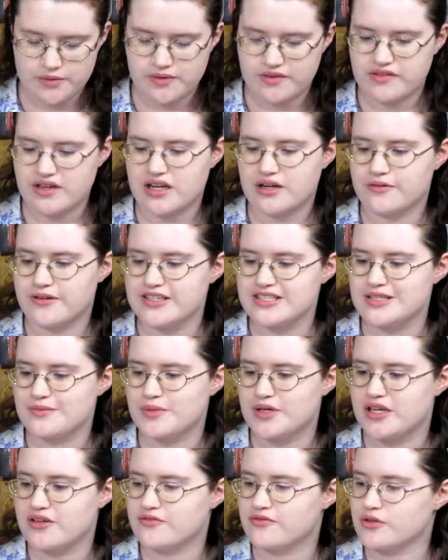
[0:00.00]
We've got a
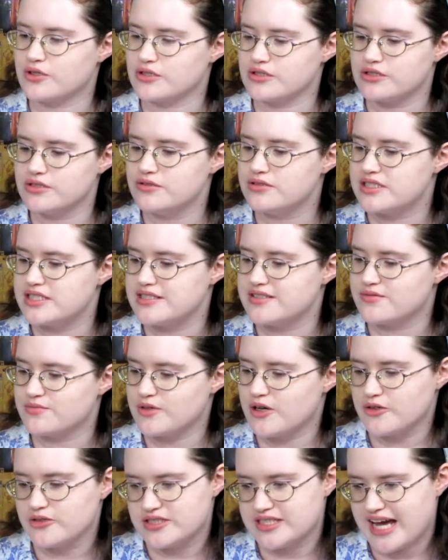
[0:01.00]
recipe for Lucy's
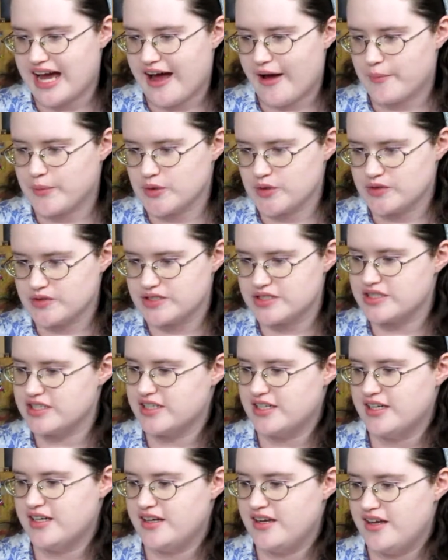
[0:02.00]
roast apples.
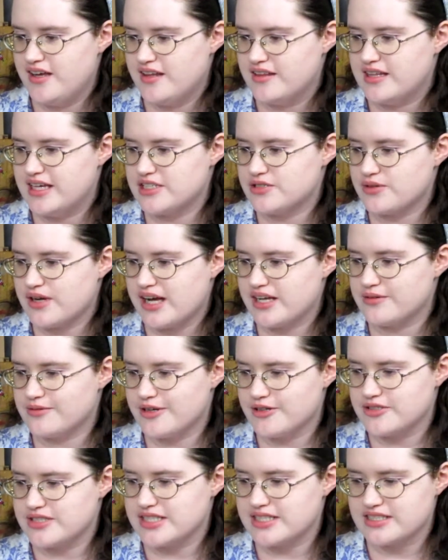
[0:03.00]
They tried
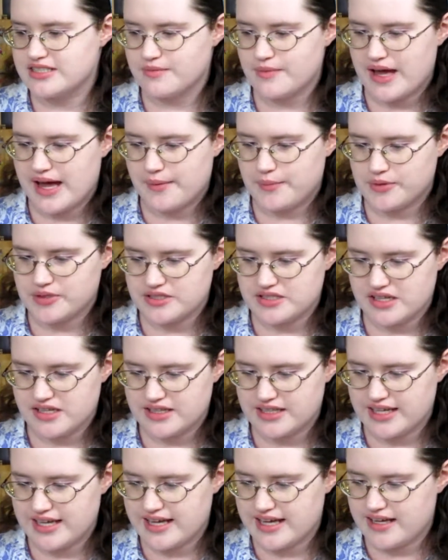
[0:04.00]
roasting some apples
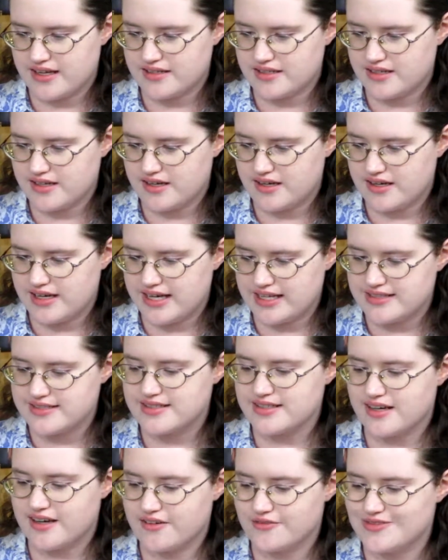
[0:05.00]
on the end
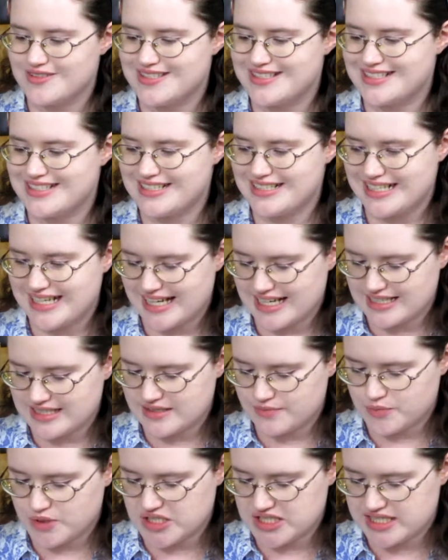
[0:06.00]
Ends of
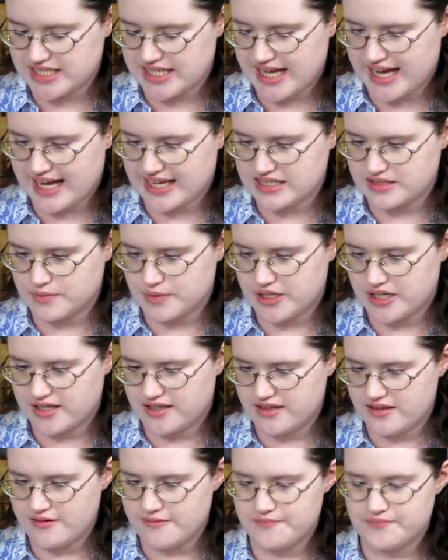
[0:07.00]
sticks, Prince
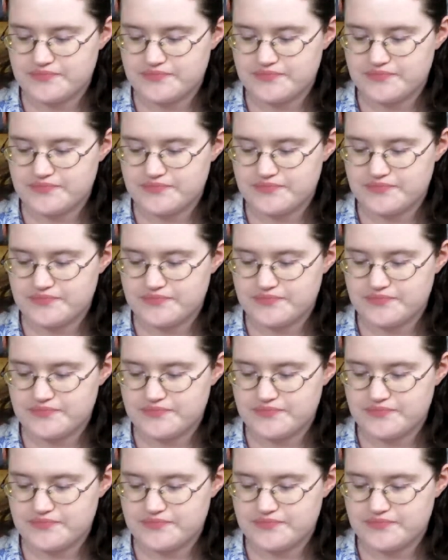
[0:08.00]
Caspian.